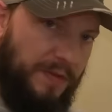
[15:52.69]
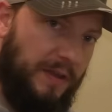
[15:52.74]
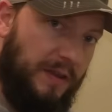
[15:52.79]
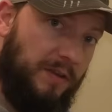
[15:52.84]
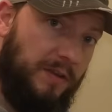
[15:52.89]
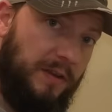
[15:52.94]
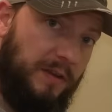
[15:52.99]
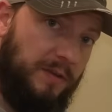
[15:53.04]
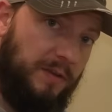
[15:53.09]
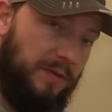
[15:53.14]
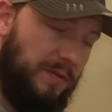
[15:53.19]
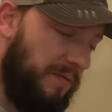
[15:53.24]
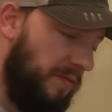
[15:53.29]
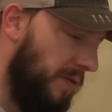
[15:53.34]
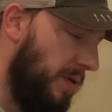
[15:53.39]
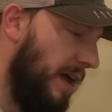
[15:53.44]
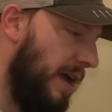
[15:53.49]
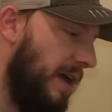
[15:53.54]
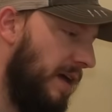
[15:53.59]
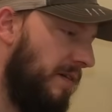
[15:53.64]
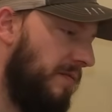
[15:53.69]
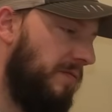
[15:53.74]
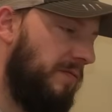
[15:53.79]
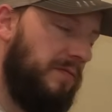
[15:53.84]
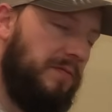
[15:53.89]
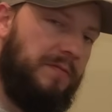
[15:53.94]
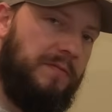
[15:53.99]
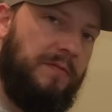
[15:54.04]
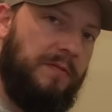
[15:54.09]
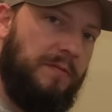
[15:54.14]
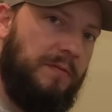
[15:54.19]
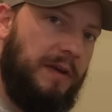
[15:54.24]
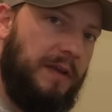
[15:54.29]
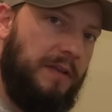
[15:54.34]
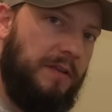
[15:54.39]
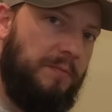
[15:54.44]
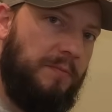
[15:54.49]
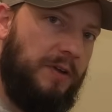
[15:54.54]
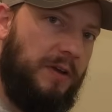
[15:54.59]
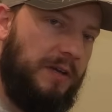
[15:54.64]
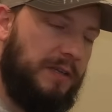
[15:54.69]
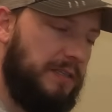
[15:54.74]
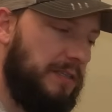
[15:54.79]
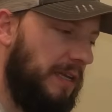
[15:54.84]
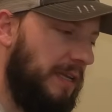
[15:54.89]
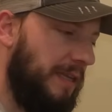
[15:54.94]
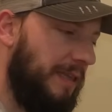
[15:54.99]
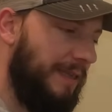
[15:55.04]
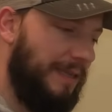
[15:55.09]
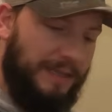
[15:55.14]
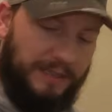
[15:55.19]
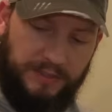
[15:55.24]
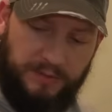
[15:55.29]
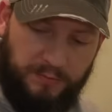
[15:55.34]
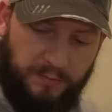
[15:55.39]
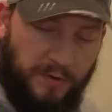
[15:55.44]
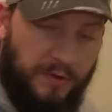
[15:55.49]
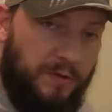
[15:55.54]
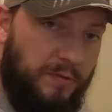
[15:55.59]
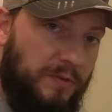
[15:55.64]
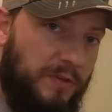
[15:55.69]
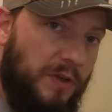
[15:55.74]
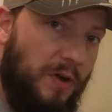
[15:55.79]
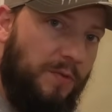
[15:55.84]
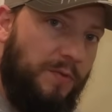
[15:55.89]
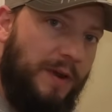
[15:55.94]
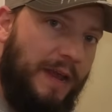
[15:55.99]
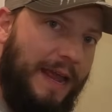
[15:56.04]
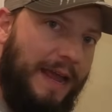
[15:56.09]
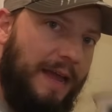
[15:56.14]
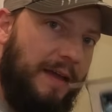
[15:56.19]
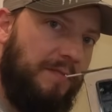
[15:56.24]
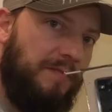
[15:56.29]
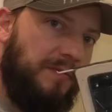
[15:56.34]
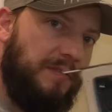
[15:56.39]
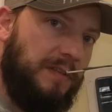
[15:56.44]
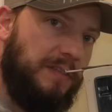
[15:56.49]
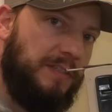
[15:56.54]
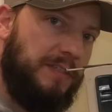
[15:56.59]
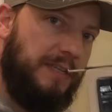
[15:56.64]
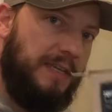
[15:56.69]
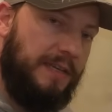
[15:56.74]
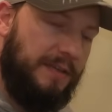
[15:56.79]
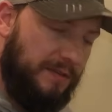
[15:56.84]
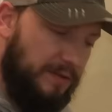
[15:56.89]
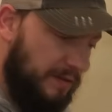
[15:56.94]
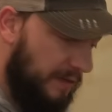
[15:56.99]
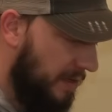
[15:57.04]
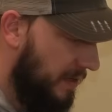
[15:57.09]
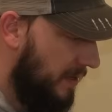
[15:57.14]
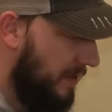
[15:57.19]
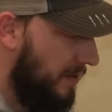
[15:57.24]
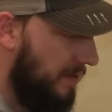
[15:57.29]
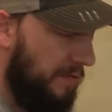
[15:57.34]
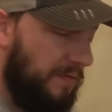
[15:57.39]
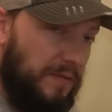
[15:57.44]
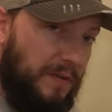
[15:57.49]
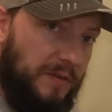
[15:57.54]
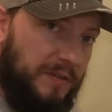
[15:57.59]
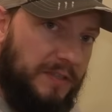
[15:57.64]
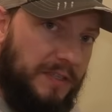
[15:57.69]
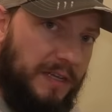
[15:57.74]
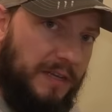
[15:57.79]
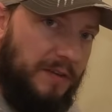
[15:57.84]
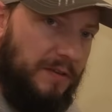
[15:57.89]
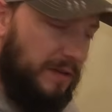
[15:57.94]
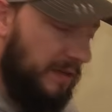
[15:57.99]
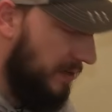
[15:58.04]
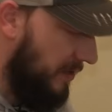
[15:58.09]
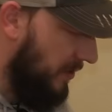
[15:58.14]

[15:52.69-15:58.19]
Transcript: thing you can do if you have a regular box like this where you don't have the seal, the first thing you can